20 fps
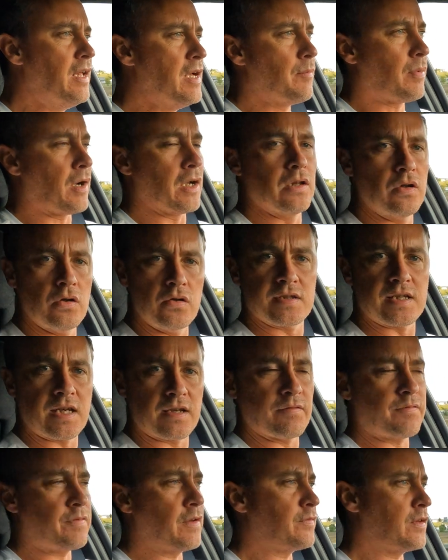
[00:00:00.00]
by
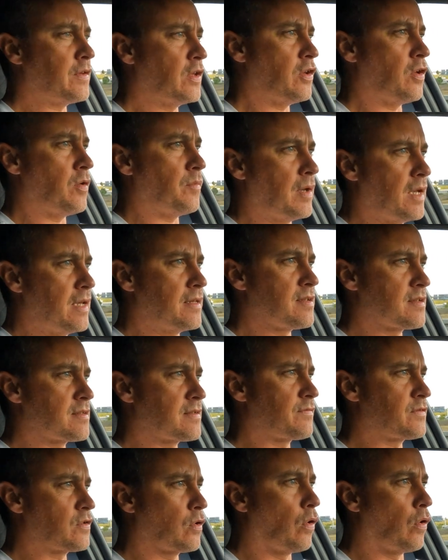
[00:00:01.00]
losing 50 Newton meters
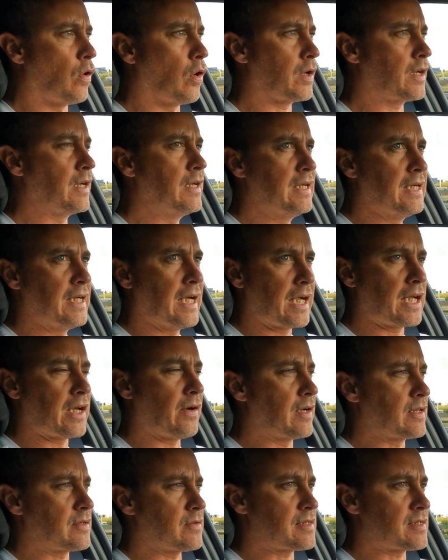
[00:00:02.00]
of torque and
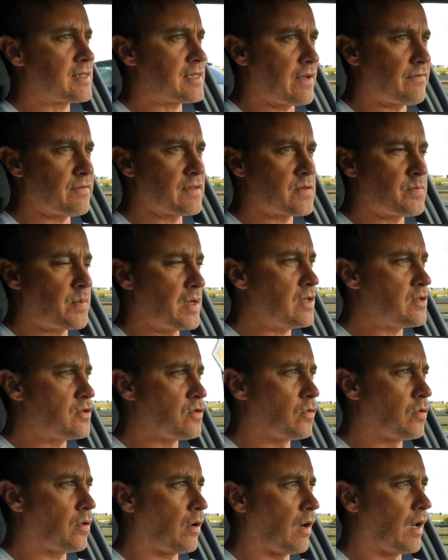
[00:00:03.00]
going to a 7-speed
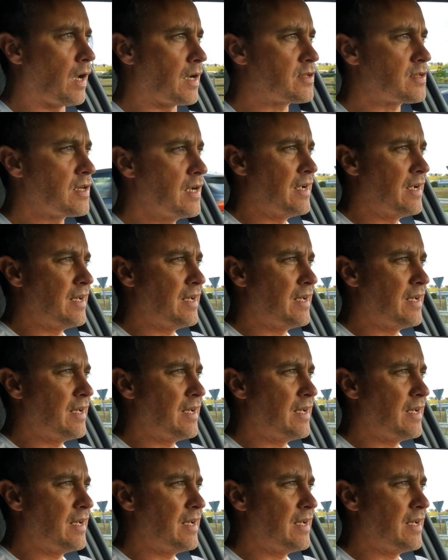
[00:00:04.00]
dual clutch,